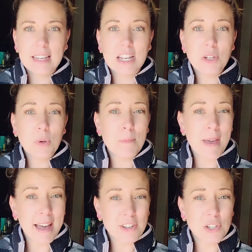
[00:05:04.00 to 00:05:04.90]
can you
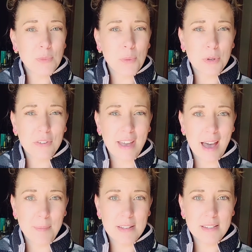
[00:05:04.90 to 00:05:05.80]
imagine what would have
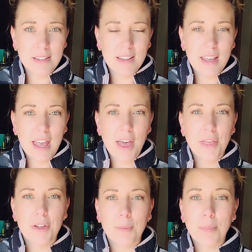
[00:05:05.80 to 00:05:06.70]
happened?
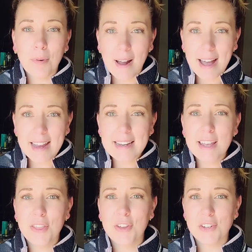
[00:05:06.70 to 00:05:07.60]
Their pride,
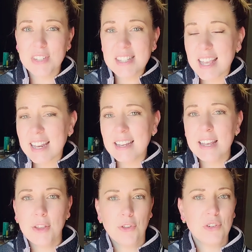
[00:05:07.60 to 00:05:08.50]
their sin,
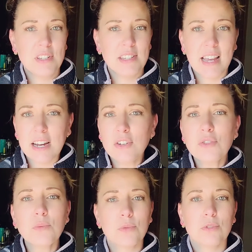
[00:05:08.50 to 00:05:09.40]
their desire
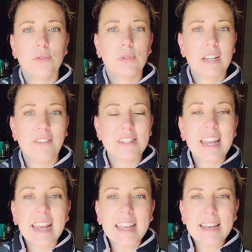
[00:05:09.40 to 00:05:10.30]
to rule would have
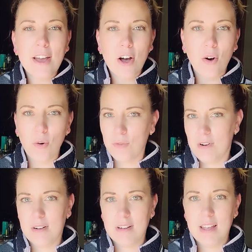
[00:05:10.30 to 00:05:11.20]
taken
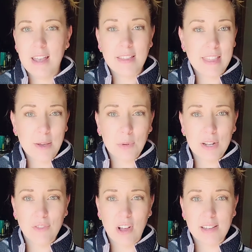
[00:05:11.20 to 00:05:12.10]
over. They would
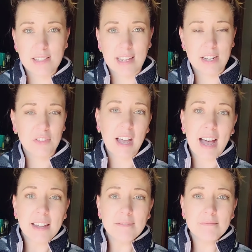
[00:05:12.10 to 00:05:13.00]
have lost sight of
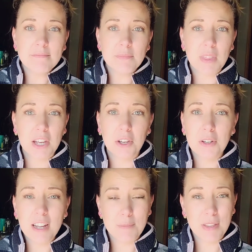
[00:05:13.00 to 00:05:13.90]
God. They
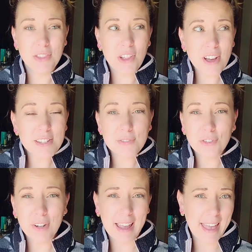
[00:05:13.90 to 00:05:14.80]
could have been lost
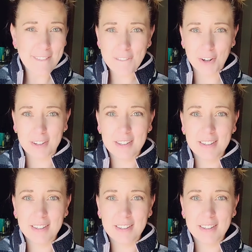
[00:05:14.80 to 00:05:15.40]
forever.